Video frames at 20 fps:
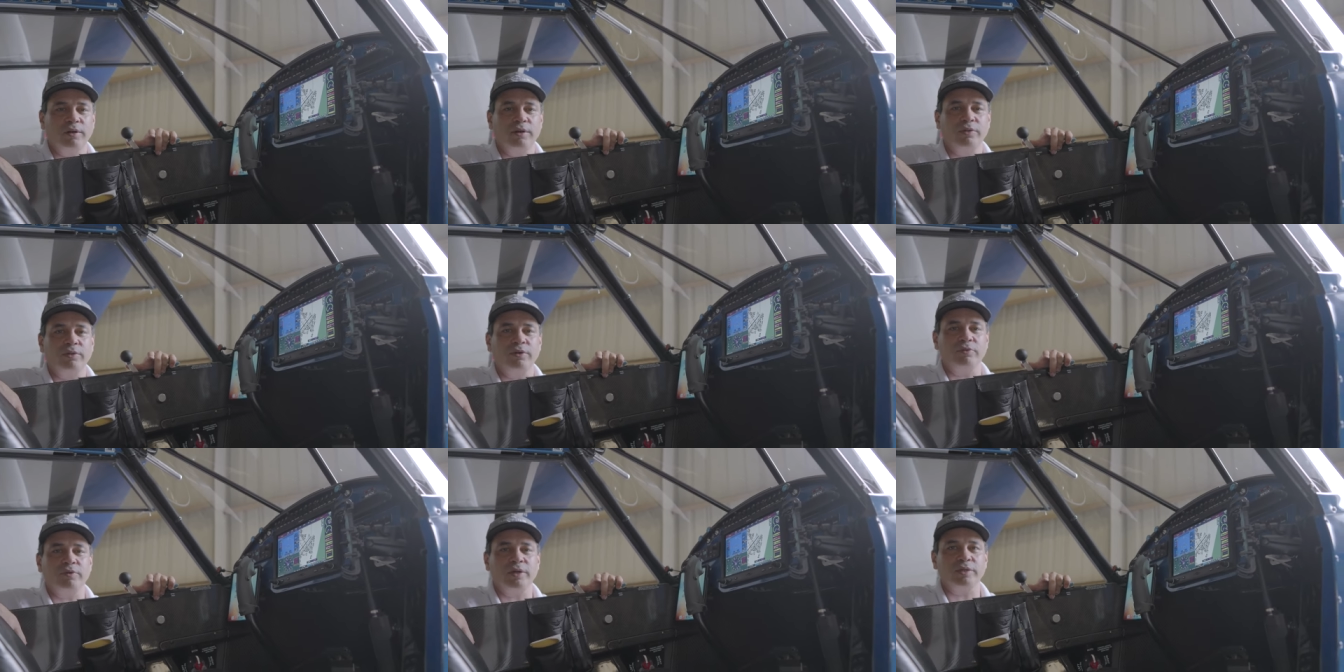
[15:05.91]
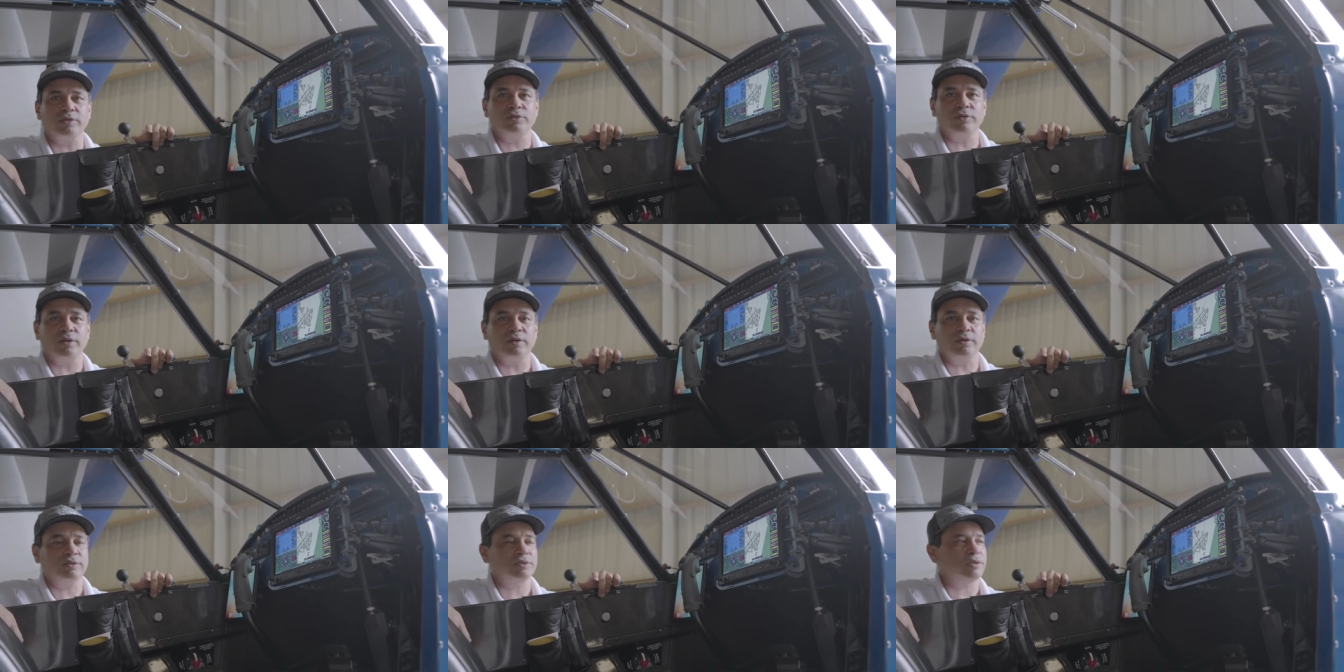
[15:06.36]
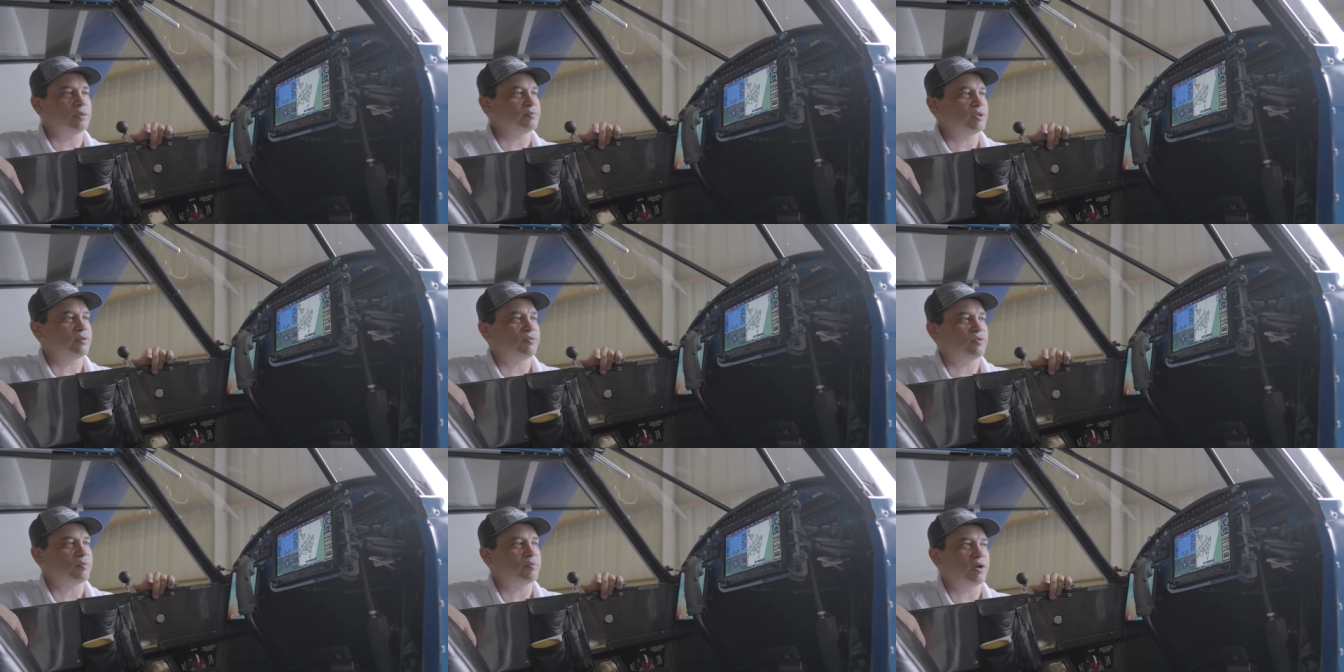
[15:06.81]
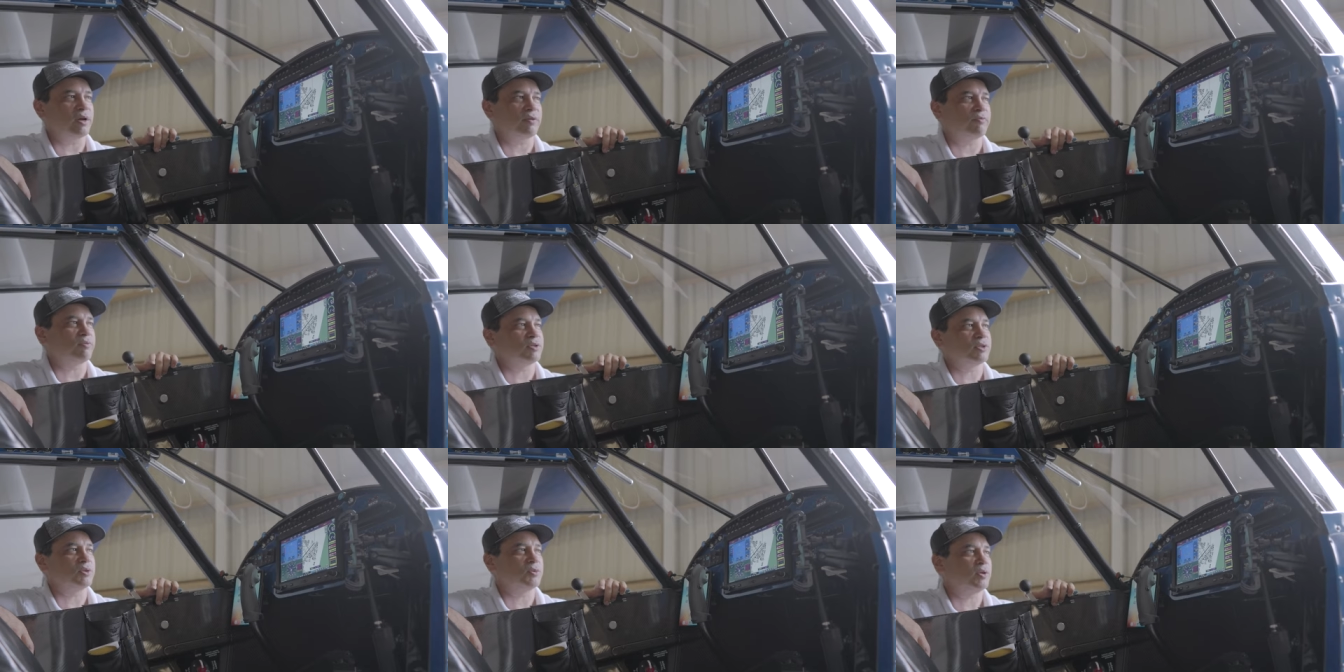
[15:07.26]
into the restaurant or something for
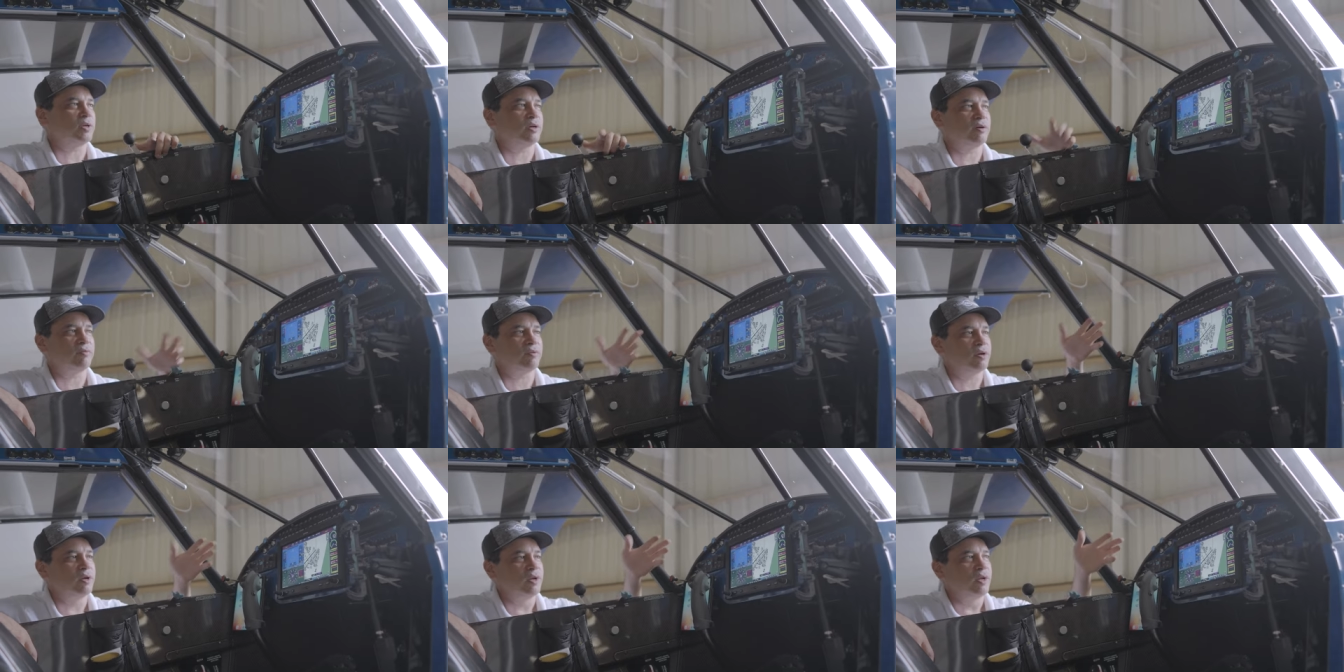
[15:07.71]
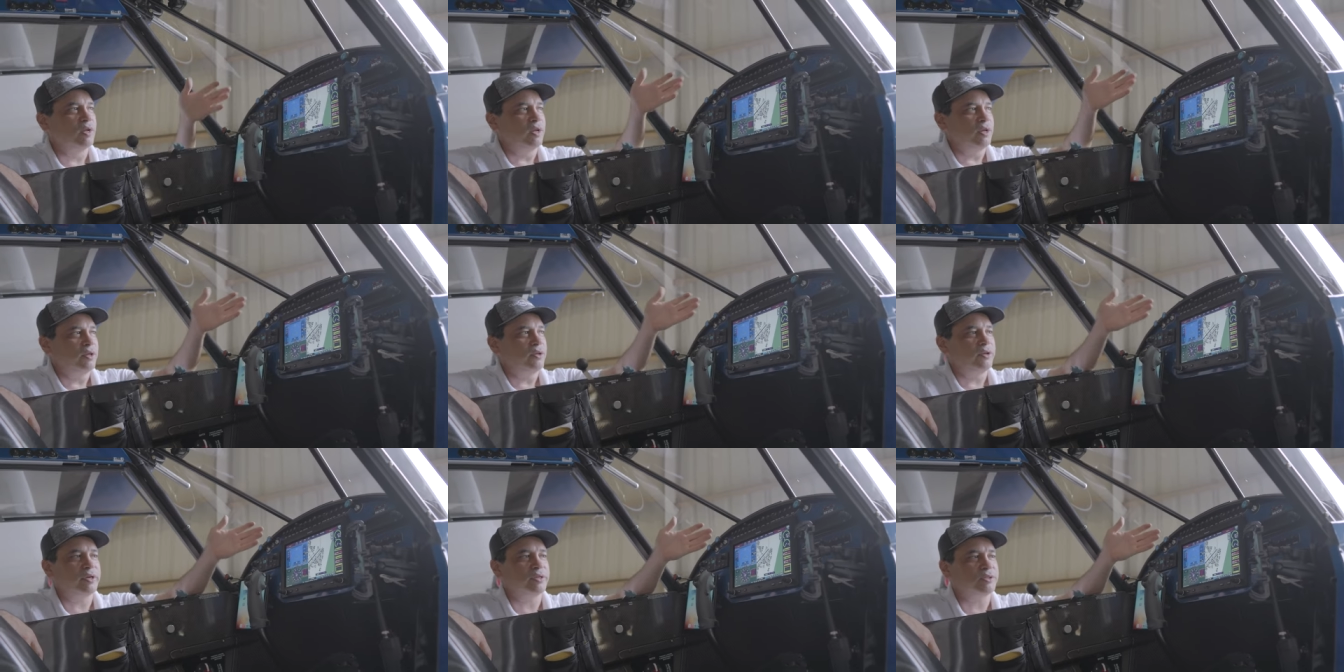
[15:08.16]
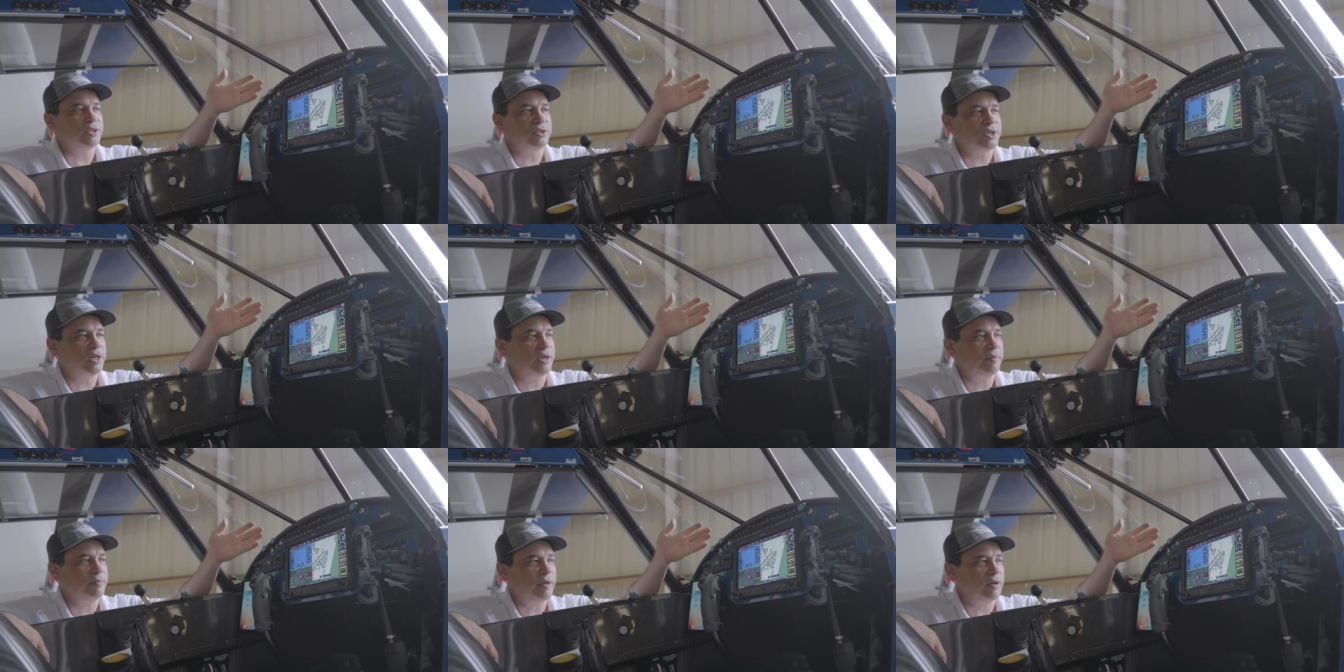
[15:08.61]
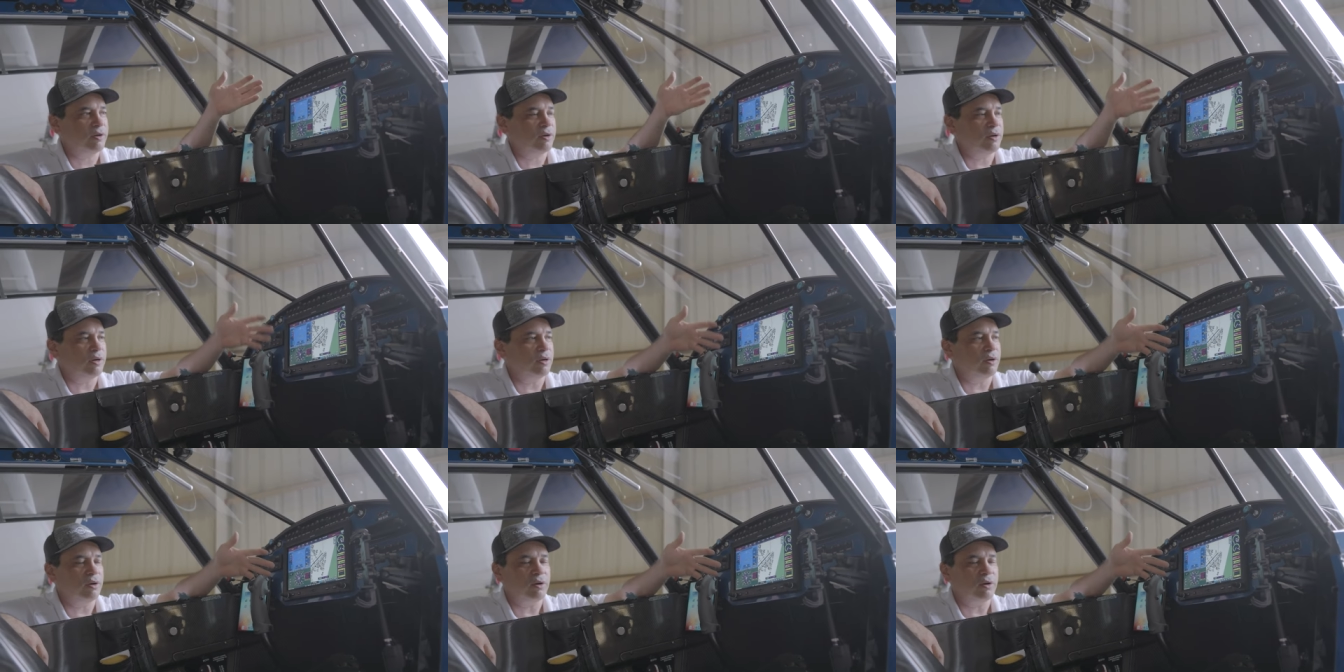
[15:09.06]
breakfast or whatever, you can just keep that on.